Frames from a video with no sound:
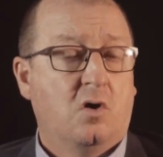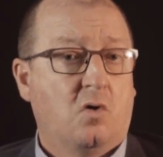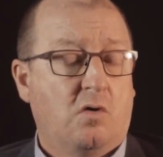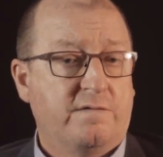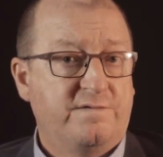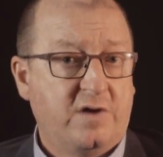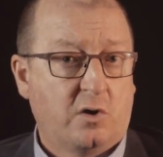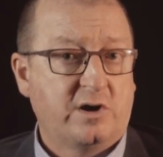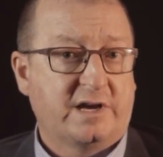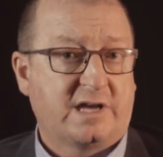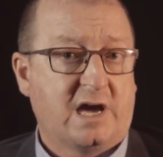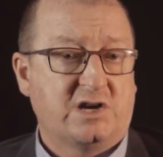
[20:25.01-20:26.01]
or very
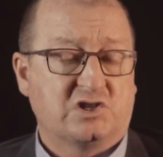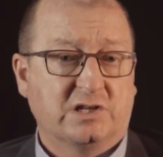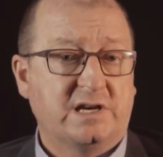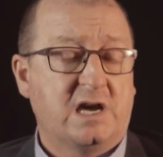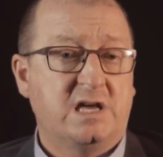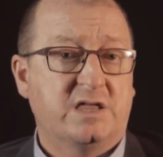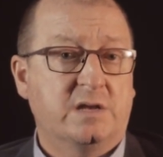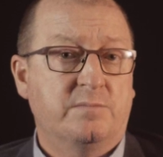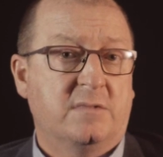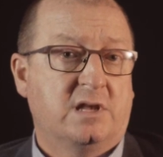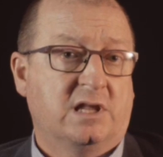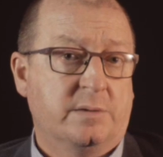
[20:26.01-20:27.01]
occasionally
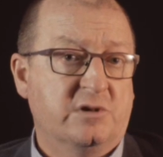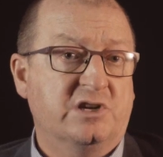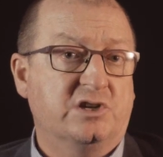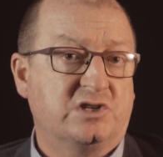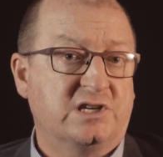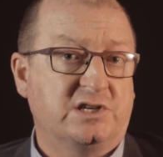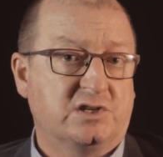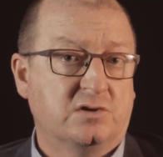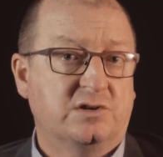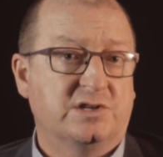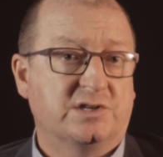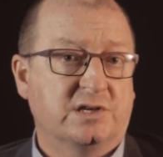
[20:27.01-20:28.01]
even limited
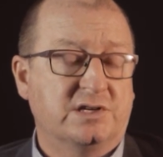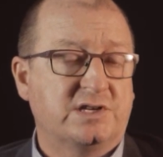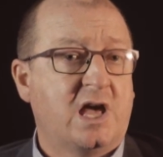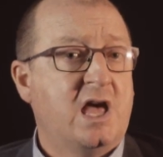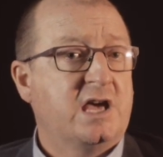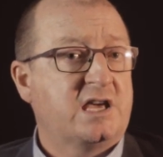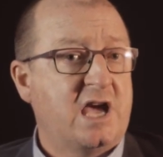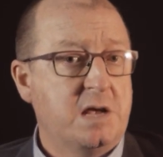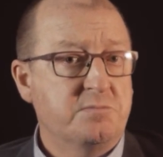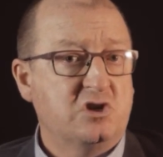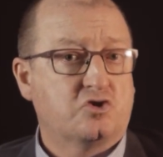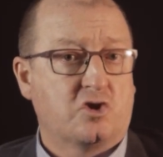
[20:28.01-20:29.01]
T2 disease,
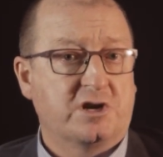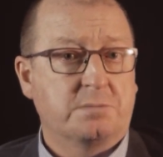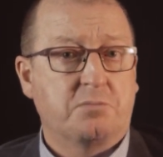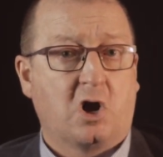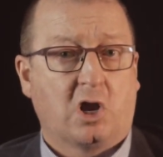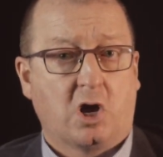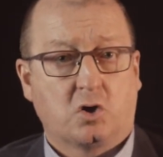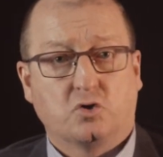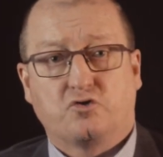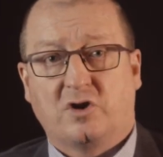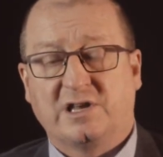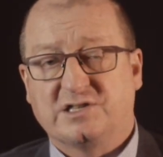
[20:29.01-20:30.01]
can be treated by local
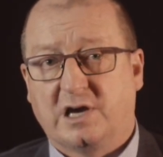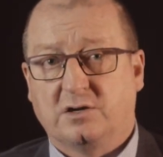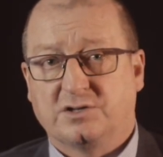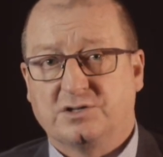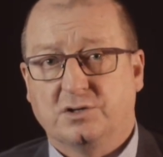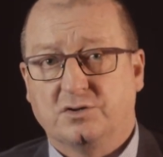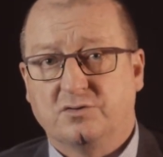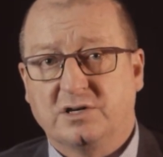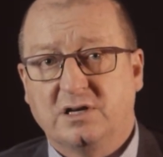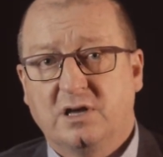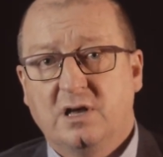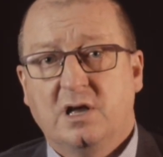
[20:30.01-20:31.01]
transanal surgery.